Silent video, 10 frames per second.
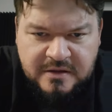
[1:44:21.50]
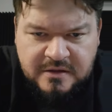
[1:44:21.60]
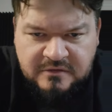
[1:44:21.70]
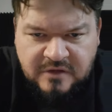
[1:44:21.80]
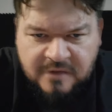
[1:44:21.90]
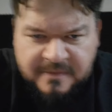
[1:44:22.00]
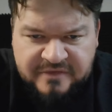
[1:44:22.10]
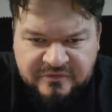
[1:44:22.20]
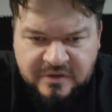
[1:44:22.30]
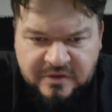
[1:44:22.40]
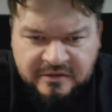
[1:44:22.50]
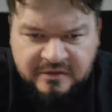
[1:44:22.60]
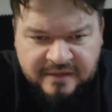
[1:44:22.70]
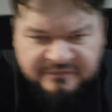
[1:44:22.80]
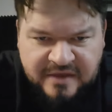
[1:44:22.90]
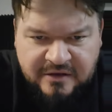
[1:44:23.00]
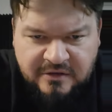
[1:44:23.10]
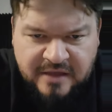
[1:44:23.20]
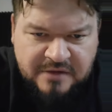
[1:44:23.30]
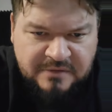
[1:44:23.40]
Dogman is a regular life
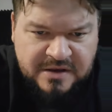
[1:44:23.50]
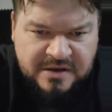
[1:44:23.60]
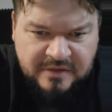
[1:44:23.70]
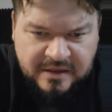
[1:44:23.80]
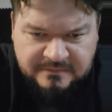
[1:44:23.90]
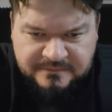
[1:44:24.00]
cycle. How do we know that?